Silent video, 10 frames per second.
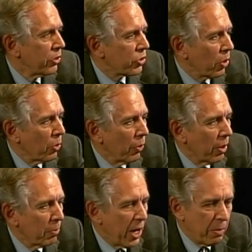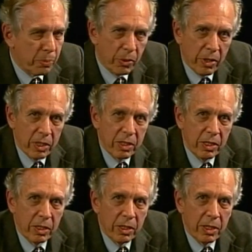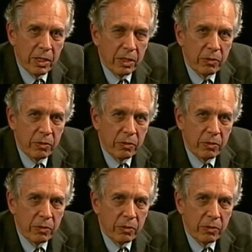So my point here